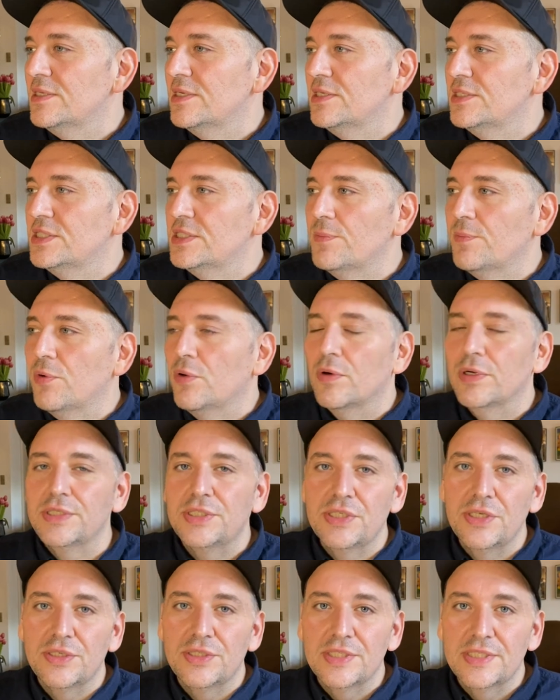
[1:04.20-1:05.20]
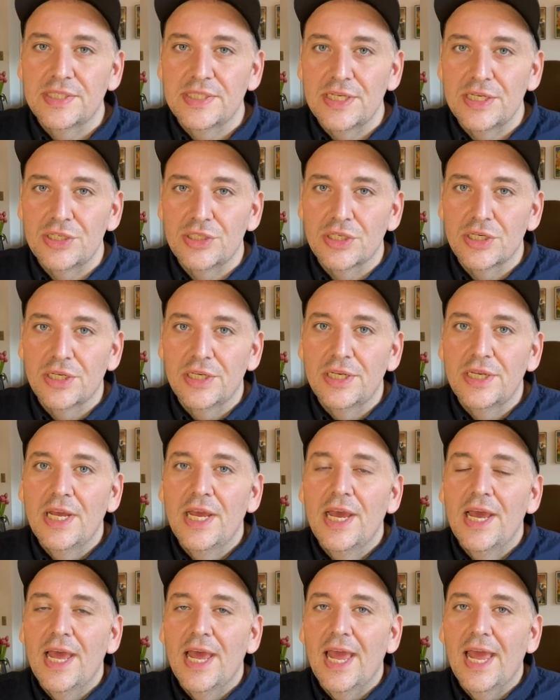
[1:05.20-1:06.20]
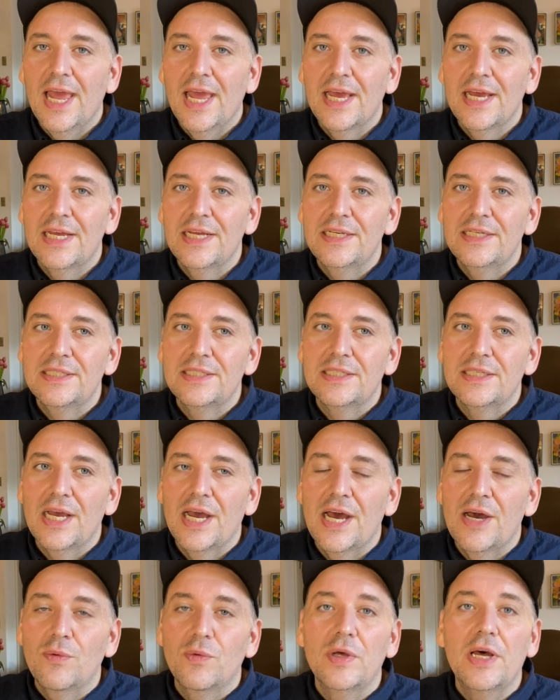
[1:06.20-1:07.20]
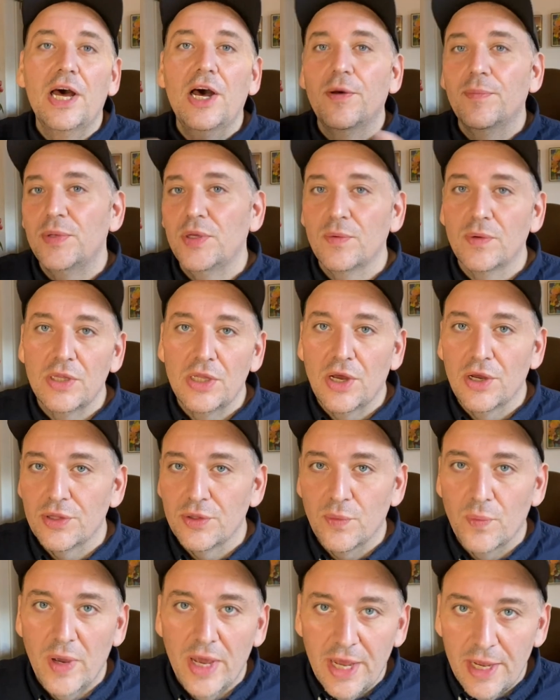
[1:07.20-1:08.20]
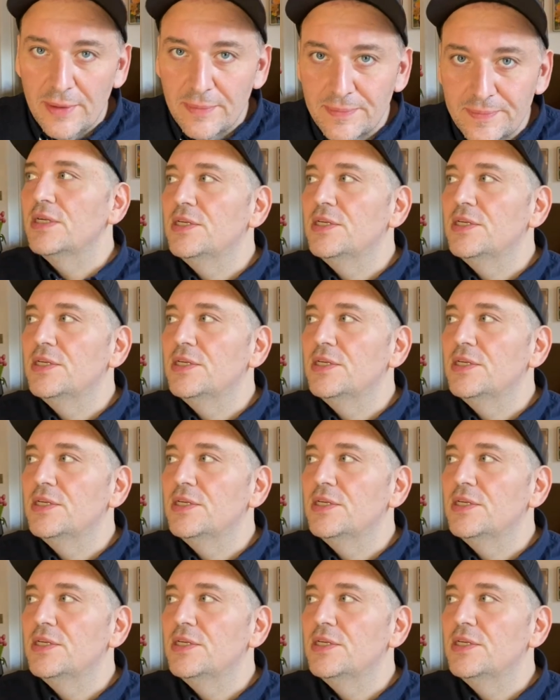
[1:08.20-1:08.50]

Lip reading: supports your decision and will help you along the way.